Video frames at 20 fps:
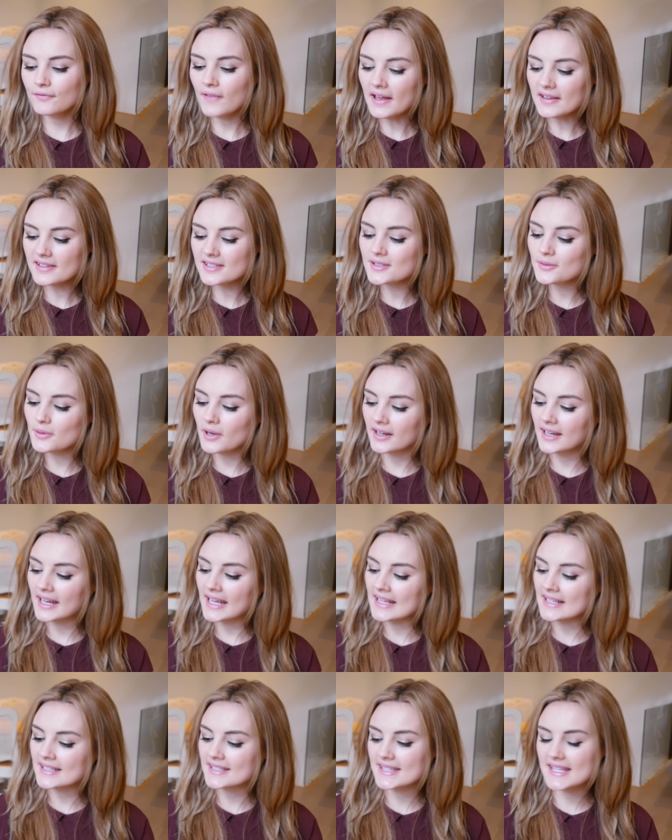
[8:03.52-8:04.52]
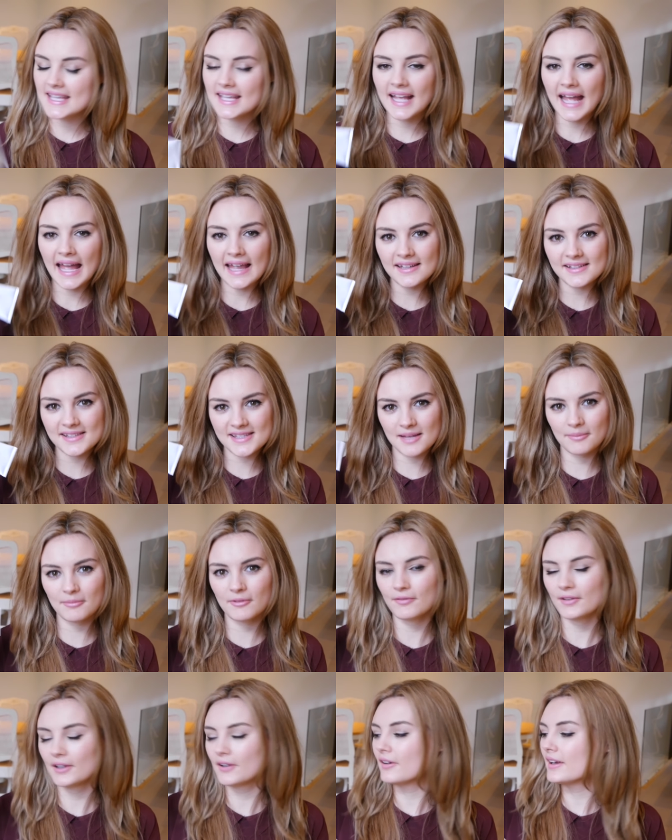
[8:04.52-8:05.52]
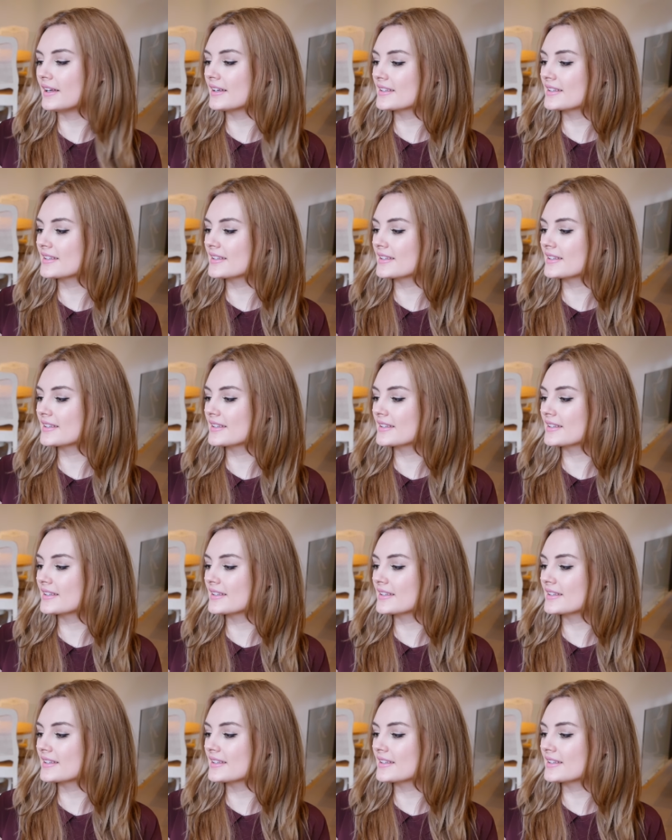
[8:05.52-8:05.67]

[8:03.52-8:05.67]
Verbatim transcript: The first one is the Kate Somerville